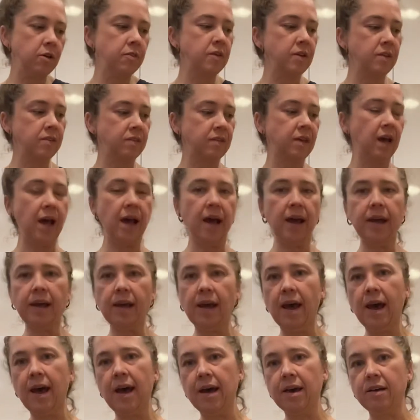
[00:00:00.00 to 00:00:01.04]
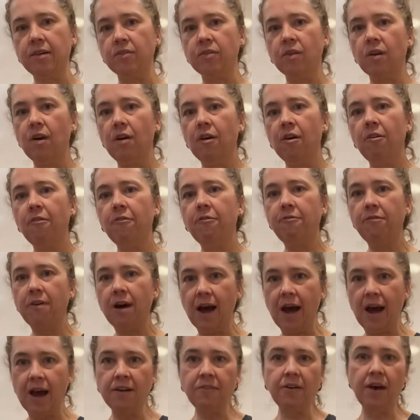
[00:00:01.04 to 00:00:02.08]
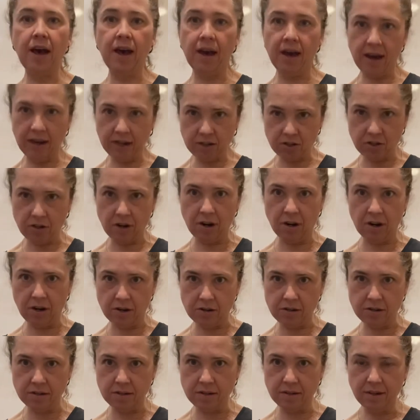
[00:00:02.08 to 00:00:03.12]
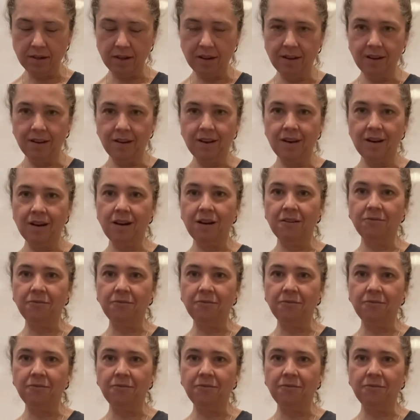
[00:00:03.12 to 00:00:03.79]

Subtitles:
this guy has 5 hectares of